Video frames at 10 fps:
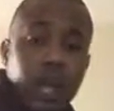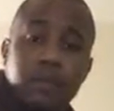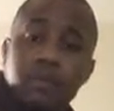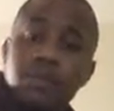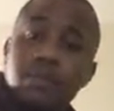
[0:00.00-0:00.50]

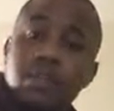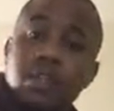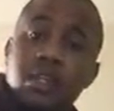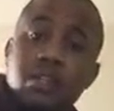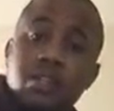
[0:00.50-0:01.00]
I believe
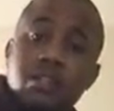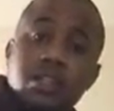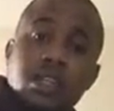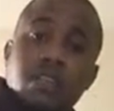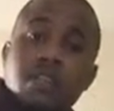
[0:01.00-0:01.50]
that it
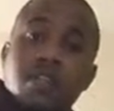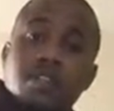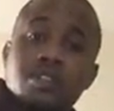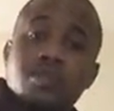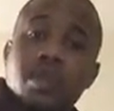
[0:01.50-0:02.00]
does take a
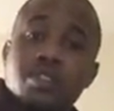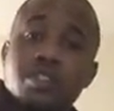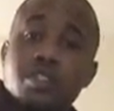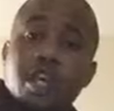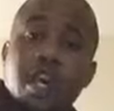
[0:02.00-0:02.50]
village to
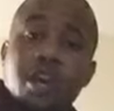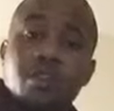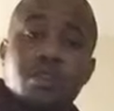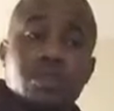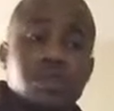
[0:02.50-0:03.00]
raise a
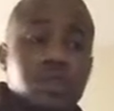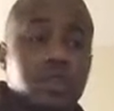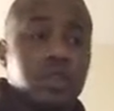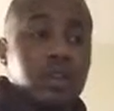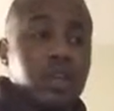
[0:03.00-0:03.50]
child,
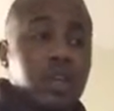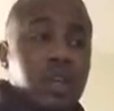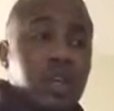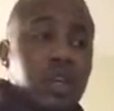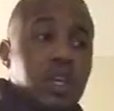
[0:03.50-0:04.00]

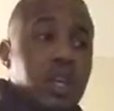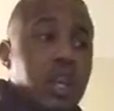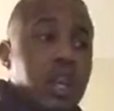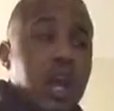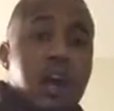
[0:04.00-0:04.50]
and
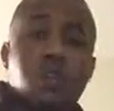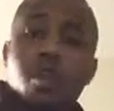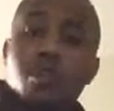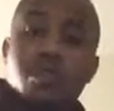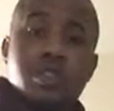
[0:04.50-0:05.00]
I'm
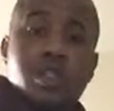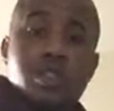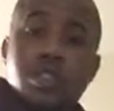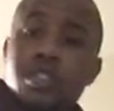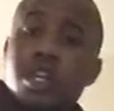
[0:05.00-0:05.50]
always
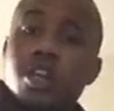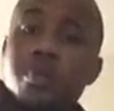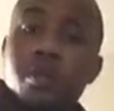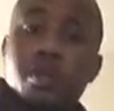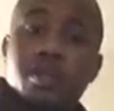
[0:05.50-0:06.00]
looking to
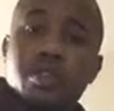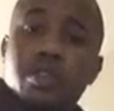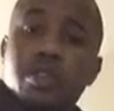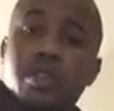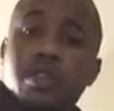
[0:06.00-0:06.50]
help
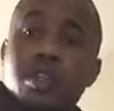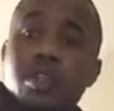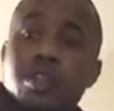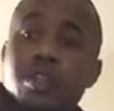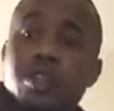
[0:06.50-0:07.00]
others,
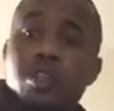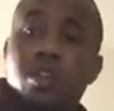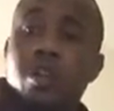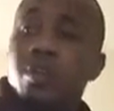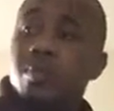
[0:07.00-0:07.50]
you know,
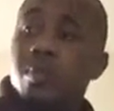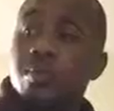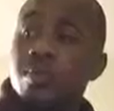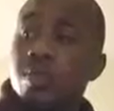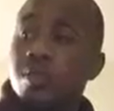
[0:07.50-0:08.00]
help
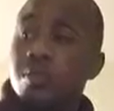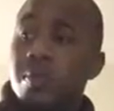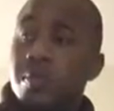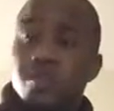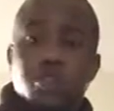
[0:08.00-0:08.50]
other
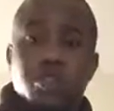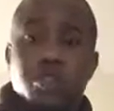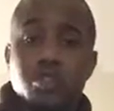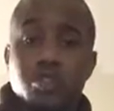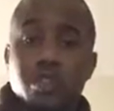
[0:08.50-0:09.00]
people's
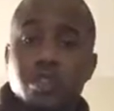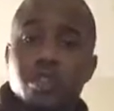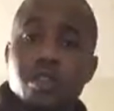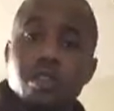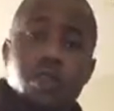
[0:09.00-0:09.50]

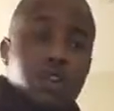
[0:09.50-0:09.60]
children,